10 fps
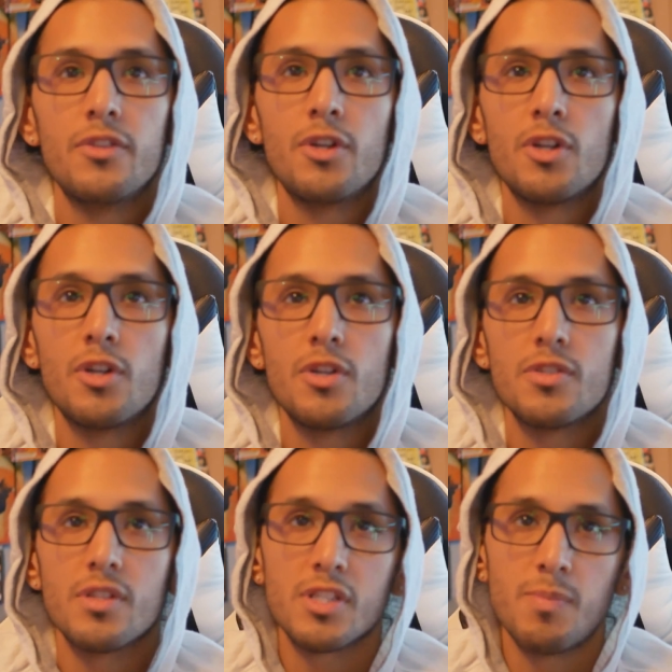
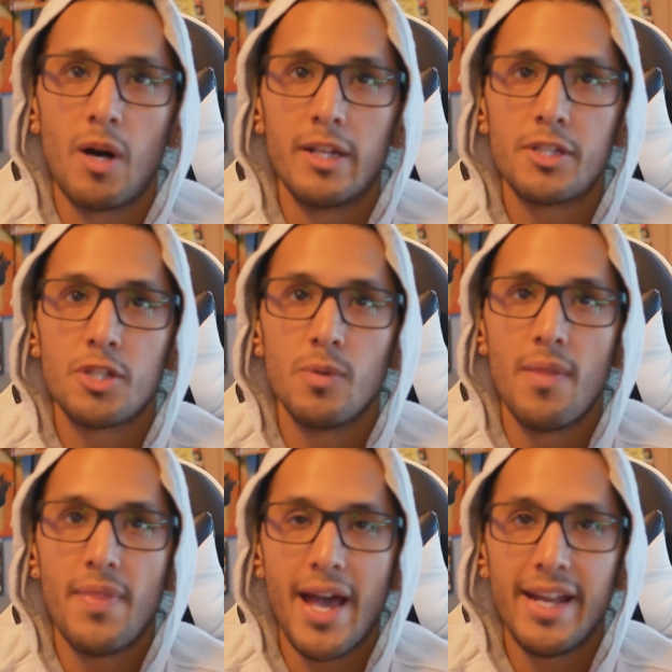there's a small issue,
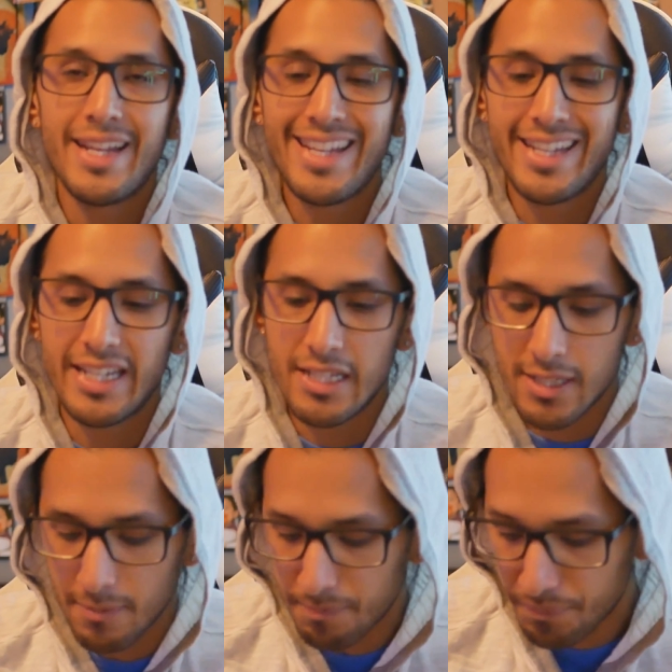and that
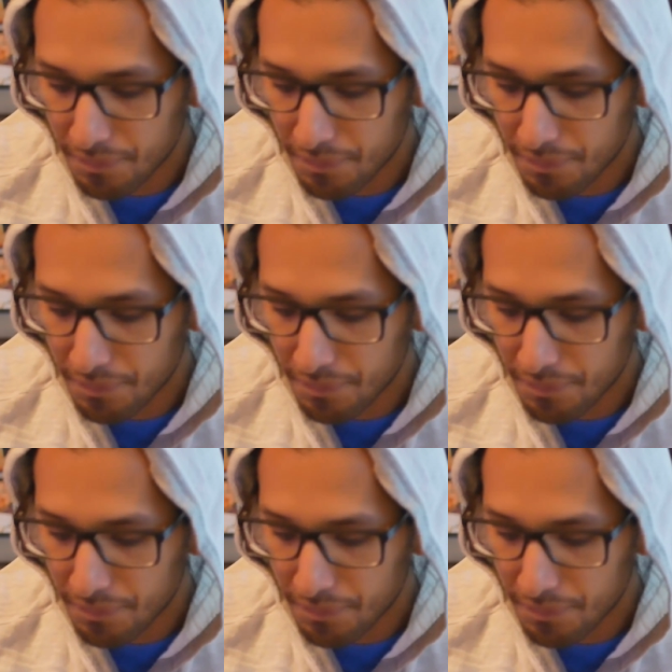is